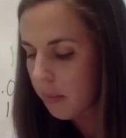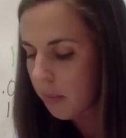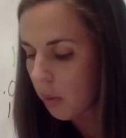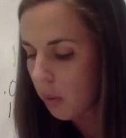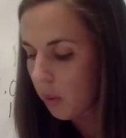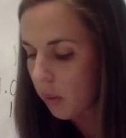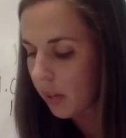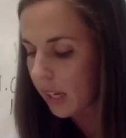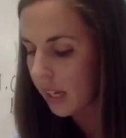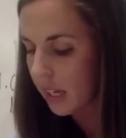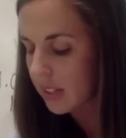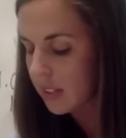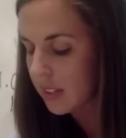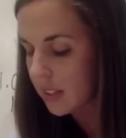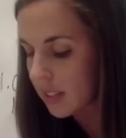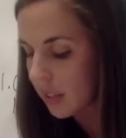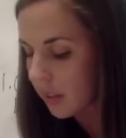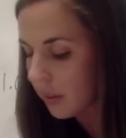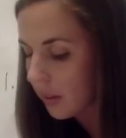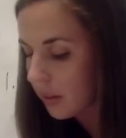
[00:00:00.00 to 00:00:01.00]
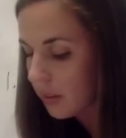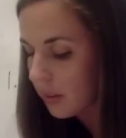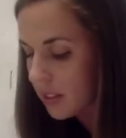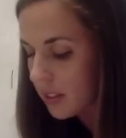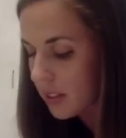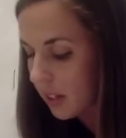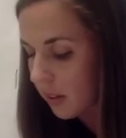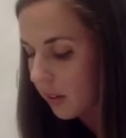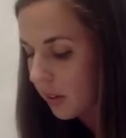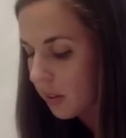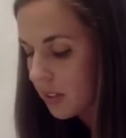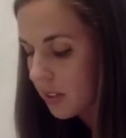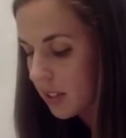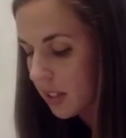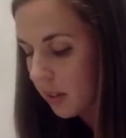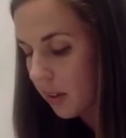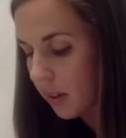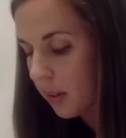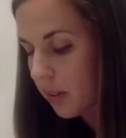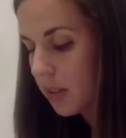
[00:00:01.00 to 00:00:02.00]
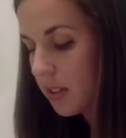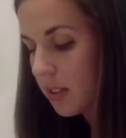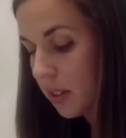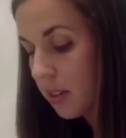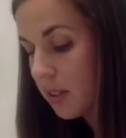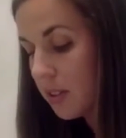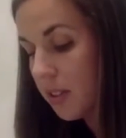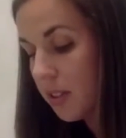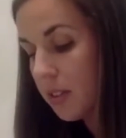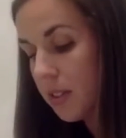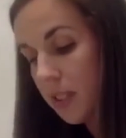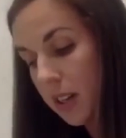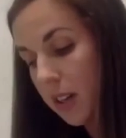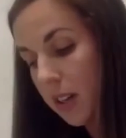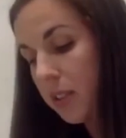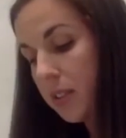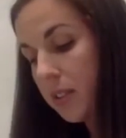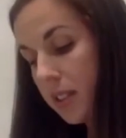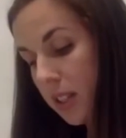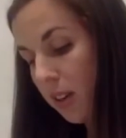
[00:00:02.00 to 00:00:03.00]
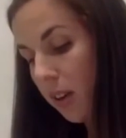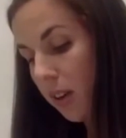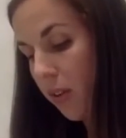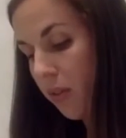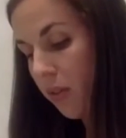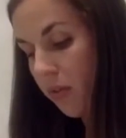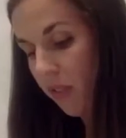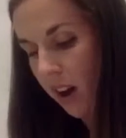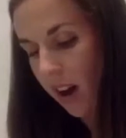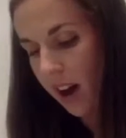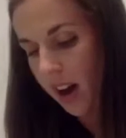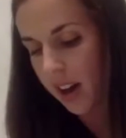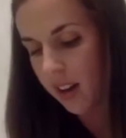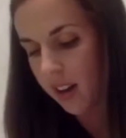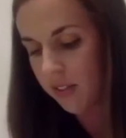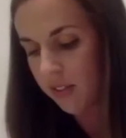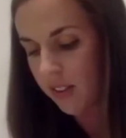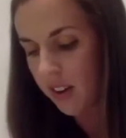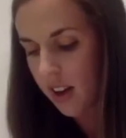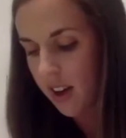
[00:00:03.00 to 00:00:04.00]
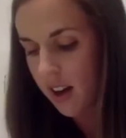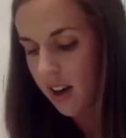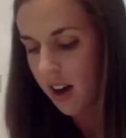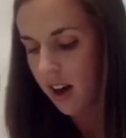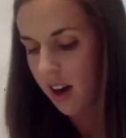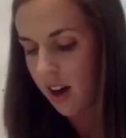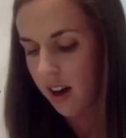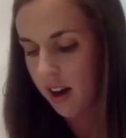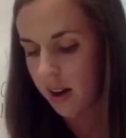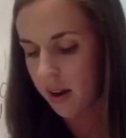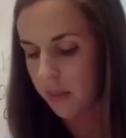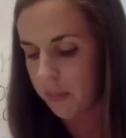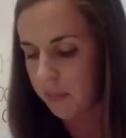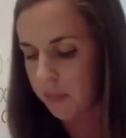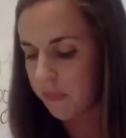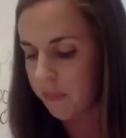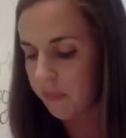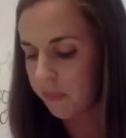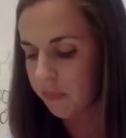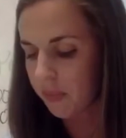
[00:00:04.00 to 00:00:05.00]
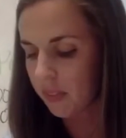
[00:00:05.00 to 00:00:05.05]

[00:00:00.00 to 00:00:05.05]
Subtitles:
0.00000005.